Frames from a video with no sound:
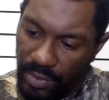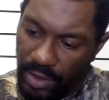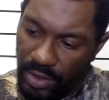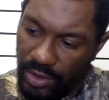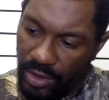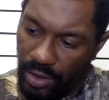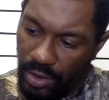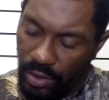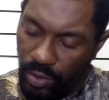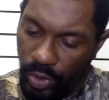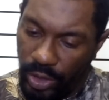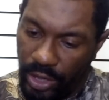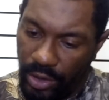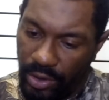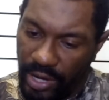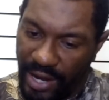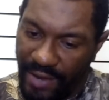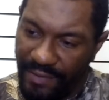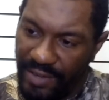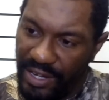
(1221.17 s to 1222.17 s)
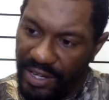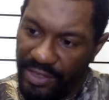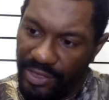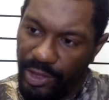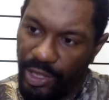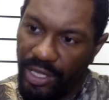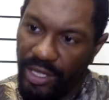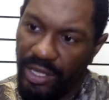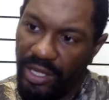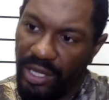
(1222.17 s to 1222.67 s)
So we don't have
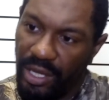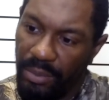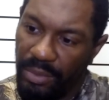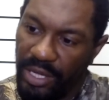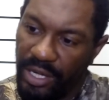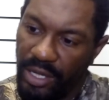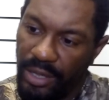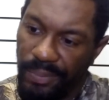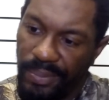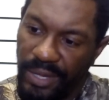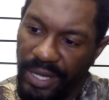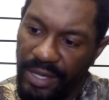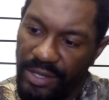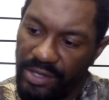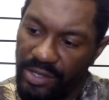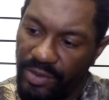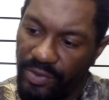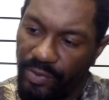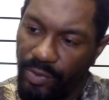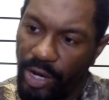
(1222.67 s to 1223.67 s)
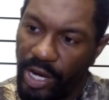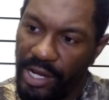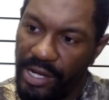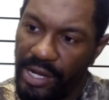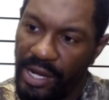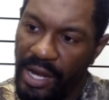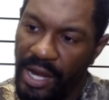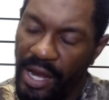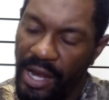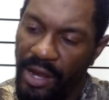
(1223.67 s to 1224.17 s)
anything coming up as of right
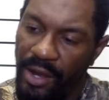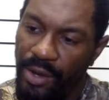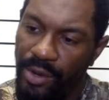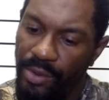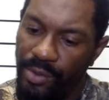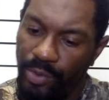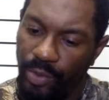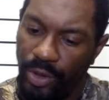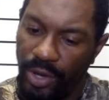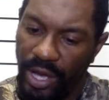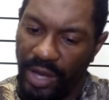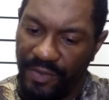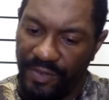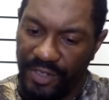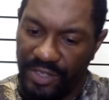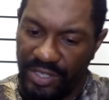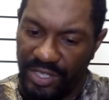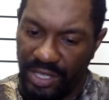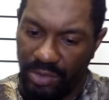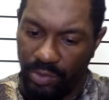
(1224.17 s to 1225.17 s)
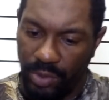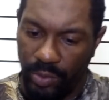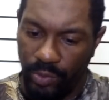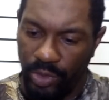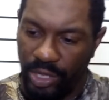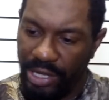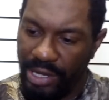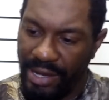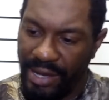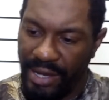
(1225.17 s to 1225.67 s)
now. We'll have to see what
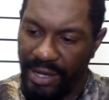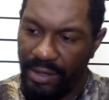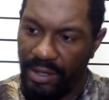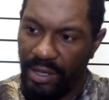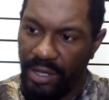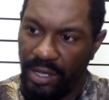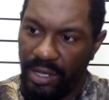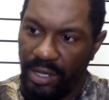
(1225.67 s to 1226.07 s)
we got